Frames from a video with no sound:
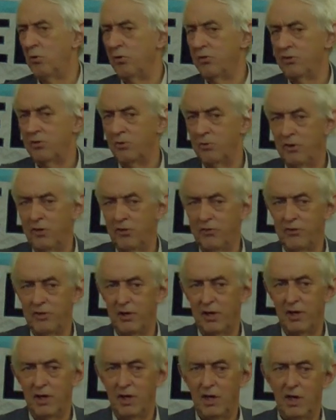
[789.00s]

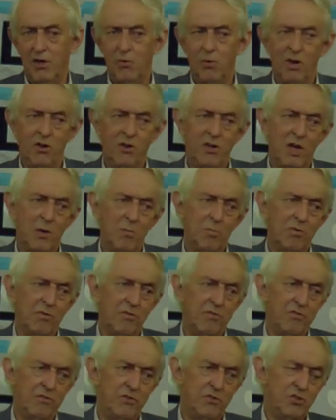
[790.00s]
Tunisia, where a number
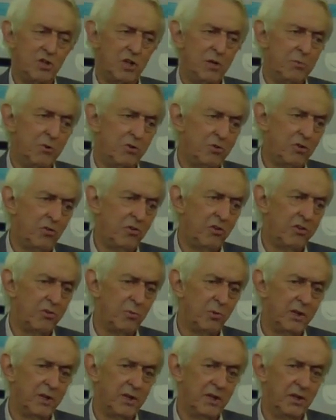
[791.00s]
of German tourists
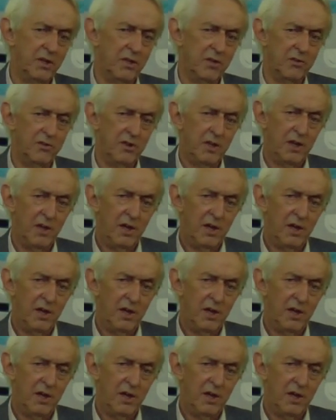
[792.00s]
were killed.